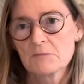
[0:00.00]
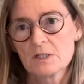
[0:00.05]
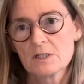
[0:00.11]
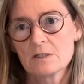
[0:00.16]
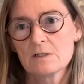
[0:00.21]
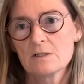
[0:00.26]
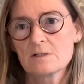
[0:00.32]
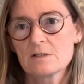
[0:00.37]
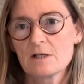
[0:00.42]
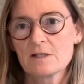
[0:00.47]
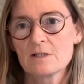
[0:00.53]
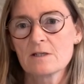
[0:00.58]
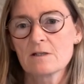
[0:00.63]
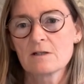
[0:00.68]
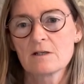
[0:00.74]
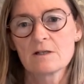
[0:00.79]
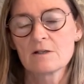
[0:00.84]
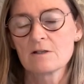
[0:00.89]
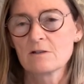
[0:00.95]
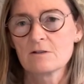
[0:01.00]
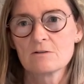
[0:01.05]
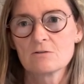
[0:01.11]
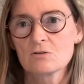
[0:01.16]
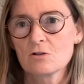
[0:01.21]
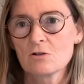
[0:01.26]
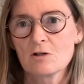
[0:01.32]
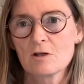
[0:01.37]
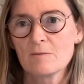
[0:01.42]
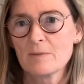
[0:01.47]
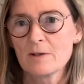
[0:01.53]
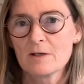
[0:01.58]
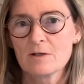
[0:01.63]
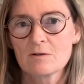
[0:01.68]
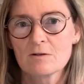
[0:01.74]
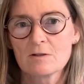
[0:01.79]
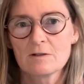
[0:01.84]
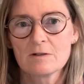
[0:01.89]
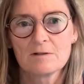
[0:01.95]
is like, I don't know, talking
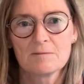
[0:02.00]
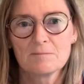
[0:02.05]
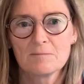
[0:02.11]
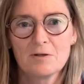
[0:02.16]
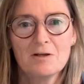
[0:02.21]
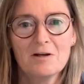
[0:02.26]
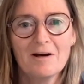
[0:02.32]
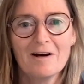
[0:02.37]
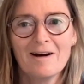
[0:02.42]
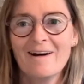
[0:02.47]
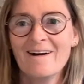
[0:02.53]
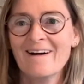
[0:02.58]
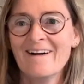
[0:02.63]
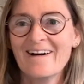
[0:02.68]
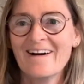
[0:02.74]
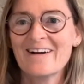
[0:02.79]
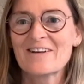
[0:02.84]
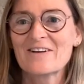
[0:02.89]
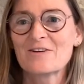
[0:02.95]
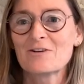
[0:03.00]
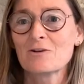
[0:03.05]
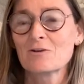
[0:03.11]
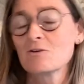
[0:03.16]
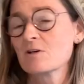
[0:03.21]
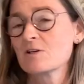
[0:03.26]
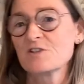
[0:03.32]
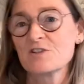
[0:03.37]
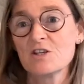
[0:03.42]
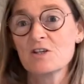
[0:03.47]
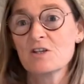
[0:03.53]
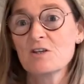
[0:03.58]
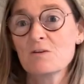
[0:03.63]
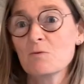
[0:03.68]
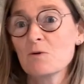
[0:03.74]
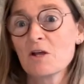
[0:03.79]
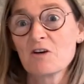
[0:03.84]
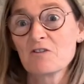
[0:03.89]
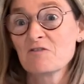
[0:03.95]
about, I don't know, a sea
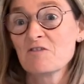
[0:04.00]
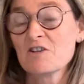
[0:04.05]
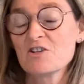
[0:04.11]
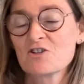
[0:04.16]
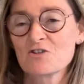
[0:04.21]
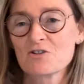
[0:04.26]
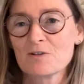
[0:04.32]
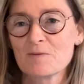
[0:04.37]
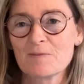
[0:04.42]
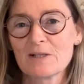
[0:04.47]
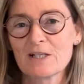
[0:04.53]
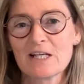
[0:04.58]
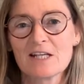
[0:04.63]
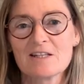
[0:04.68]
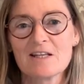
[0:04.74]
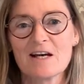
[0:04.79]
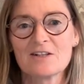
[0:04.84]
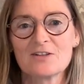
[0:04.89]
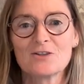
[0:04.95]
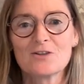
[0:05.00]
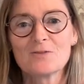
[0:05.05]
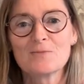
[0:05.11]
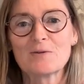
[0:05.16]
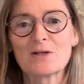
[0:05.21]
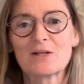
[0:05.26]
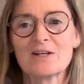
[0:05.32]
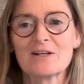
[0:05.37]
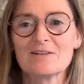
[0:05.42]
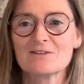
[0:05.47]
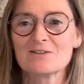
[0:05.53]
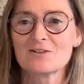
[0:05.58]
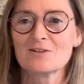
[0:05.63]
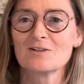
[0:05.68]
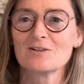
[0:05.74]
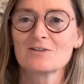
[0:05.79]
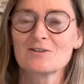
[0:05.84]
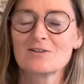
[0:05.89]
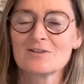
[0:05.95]
without fish or something like that, no? But I
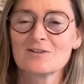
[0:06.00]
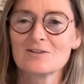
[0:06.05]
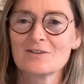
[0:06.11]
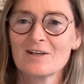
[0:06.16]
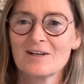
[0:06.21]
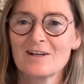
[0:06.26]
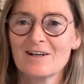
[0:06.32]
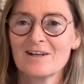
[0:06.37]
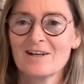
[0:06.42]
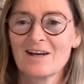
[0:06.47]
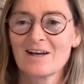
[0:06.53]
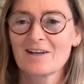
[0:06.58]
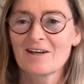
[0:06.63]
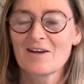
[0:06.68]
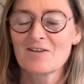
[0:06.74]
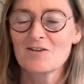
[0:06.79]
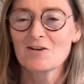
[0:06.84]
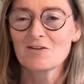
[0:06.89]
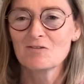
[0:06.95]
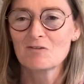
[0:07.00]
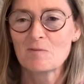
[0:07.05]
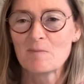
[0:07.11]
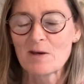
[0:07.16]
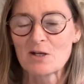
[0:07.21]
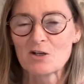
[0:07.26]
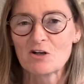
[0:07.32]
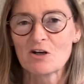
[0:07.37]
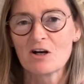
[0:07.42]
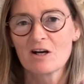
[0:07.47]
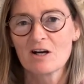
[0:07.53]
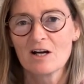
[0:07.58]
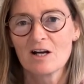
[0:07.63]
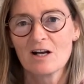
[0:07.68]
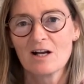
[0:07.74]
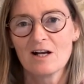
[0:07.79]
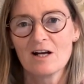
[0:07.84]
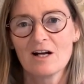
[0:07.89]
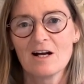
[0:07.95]
can't think of a better
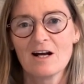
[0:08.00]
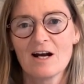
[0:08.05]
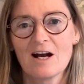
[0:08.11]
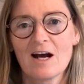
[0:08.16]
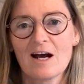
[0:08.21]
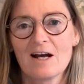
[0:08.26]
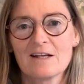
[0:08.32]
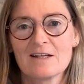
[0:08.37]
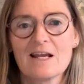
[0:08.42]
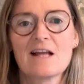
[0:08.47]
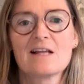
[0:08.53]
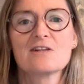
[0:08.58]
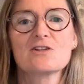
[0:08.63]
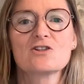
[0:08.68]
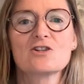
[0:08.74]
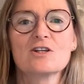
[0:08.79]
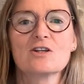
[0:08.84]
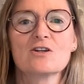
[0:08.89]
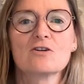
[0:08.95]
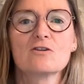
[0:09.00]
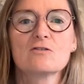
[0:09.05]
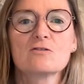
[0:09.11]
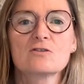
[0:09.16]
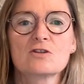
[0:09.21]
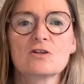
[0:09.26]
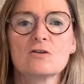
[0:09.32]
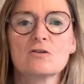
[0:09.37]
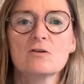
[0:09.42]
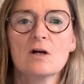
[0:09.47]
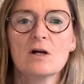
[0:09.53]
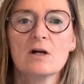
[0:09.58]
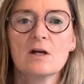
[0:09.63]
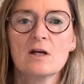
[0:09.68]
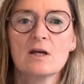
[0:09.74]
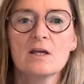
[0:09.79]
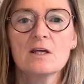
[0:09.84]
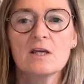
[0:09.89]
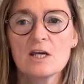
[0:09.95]
analogy, no? So
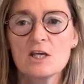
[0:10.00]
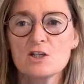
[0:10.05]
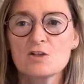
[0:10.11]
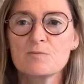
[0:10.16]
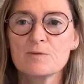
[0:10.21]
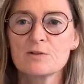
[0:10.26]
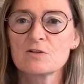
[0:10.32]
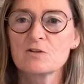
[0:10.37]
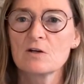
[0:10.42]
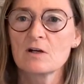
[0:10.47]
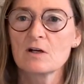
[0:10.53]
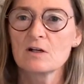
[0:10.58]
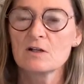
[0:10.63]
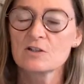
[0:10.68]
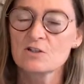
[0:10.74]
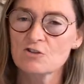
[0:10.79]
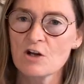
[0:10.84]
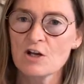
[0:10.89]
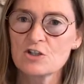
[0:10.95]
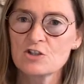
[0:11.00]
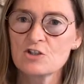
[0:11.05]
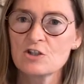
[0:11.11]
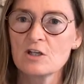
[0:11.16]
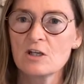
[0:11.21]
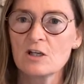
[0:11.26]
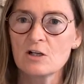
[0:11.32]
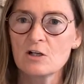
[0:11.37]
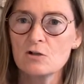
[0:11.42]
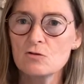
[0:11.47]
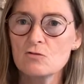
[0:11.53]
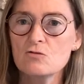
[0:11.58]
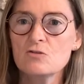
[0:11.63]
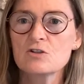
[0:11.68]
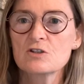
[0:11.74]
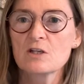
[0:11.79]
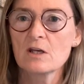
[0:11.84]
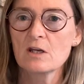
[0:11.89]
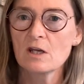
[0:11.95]
engagement strategy
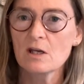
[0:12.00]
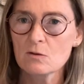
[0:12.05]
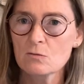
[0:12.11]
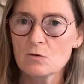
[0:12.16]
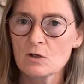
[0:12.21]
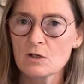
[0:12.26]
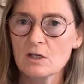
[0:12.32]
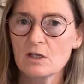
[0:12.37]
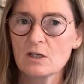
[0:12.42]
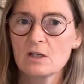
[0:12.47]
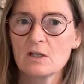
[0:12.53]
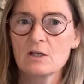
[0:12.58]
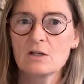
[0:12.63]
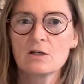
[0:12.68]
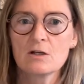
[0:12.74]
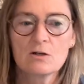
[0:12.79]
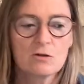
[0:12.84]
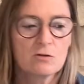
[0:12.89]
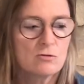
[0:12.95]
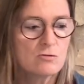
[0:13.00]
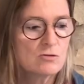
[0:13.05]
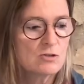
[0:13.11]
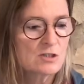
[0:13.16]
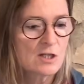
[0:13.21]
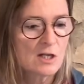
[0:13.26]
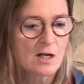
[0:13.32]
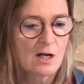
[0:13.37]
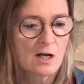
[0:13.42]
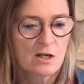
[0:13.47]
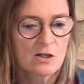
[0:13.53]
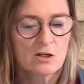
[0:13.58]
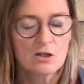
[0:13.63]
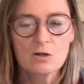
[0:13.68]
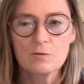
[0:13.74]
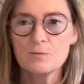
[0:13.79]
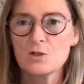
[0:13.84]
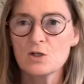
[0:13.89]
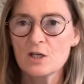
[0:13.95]
includes networking, it includes
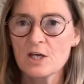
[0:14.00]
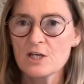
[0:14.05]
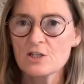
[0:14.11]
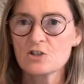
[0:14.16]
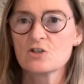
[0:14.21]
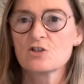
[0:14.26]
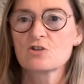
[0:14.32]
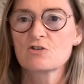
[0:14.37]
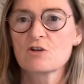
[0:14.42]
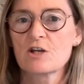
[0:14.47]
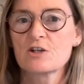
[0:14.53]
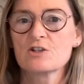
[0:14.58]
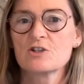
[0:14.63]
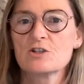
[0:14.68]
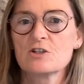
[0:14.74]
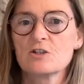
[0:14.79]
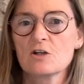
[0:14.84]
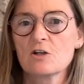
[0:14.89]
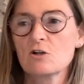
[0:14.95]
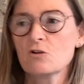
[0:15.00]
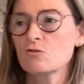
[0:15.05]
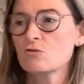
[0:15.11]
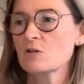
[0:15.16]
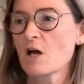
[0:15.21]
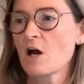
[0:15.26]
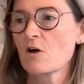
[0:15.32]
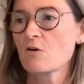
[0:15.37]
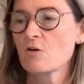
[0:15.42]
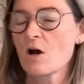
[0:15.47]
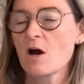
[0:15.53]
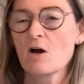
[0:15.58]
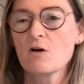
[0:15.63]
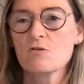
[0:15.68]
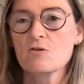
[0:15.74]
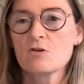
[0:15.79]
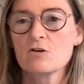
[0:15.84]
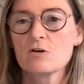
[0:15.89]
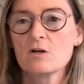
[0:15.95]
communication strategies, it includes how
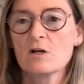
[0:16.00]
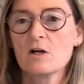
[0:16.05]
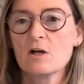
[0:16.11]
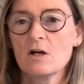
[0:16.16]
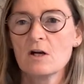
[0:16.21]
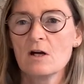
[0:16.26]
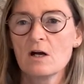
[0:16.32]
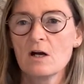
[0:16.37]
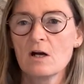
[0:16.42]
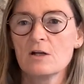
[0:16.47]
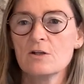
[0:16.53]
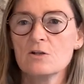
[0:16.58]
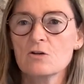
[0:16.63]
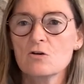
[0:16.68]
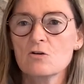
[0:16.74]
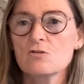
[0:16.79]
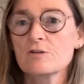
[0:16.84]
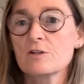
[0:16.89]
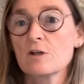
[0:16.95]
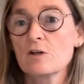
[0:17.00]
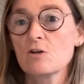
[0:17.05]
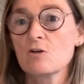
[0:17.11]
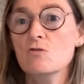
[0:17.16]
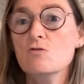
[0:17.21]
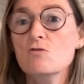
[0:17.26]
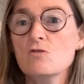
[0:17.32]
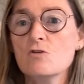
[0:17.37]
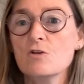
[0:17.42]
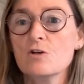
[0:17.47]
you're negotiating, who you're